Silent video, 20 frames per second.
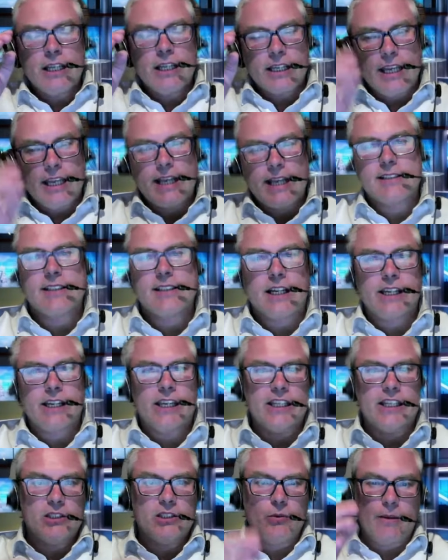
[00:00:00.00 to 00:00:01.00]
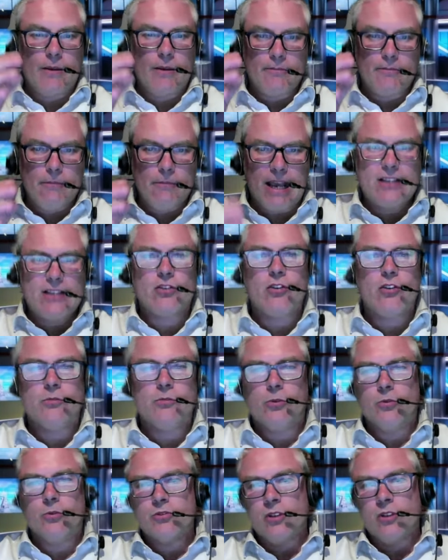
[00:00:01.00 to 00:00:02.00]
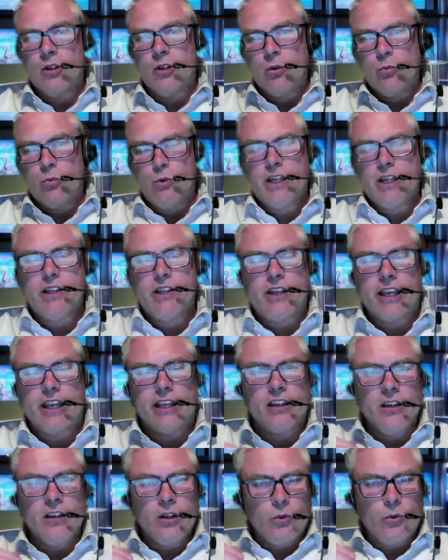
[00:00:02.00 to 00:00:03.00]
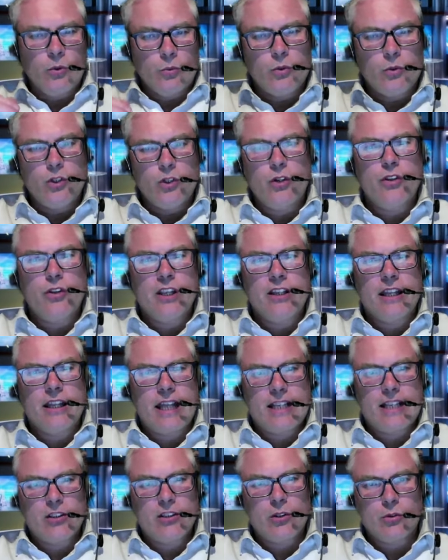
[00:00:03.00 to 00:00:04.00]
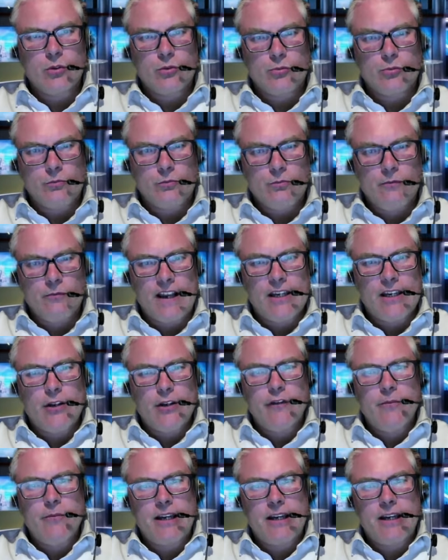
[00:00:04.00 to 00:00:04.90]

Get stuck into it. Mats Hummels, what do you think? Would you think that that's a good value for money